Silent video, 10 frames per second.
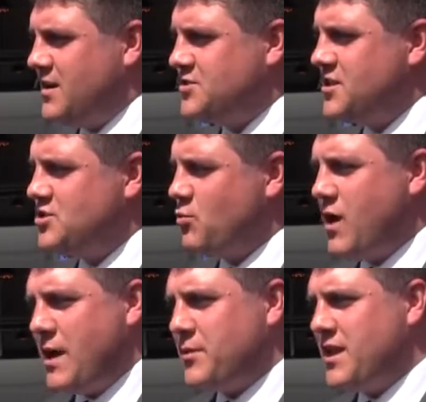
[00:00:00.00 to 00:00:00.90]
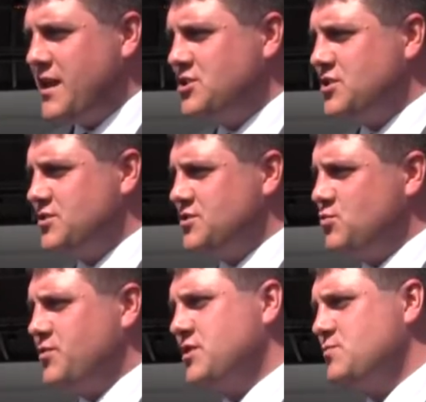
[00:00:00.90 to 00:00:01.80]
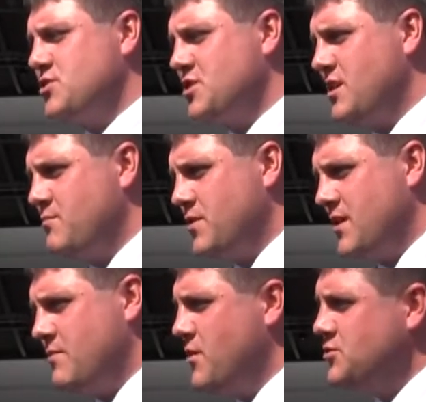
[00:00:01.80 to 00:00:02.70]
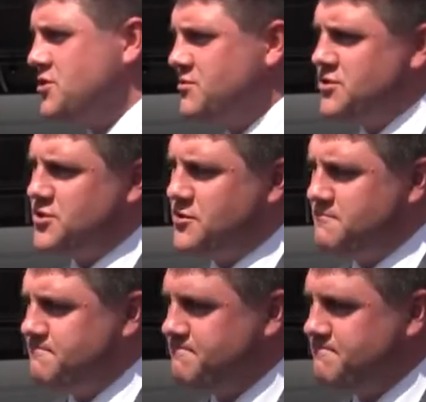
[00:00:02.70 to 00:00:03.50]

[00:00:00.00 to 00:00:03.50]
I see. So what applications would this machine be most suited to?